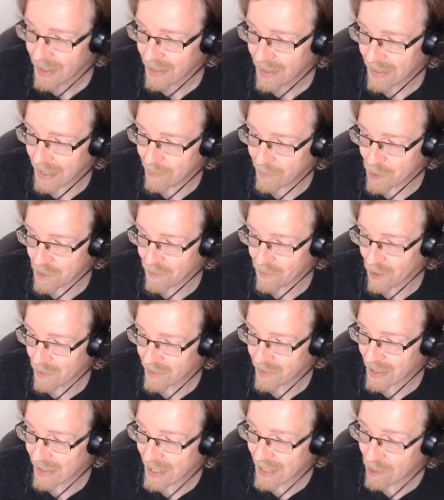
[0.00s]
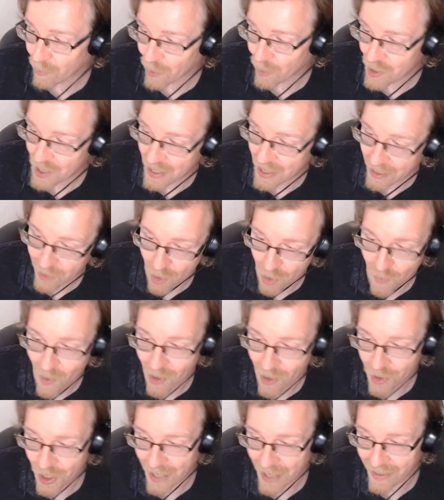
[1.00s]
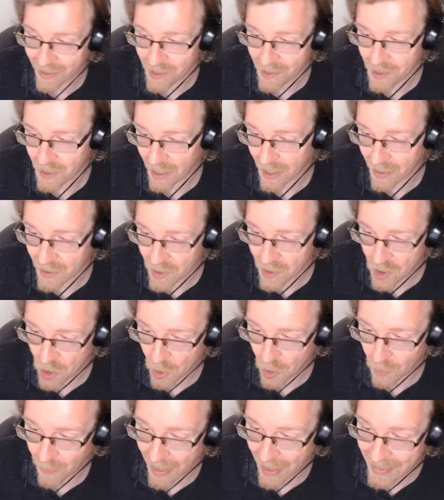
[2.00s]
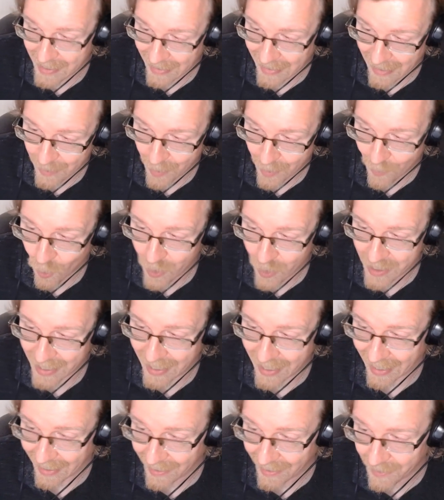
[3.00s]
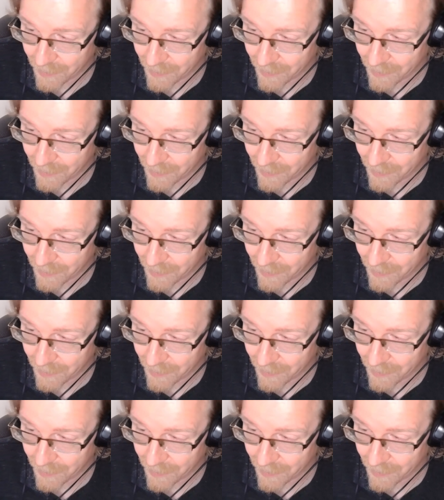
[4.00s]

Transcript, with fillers: that he was involved in legal proceedings with Paul Jenkins, and so I did a little bit more digging.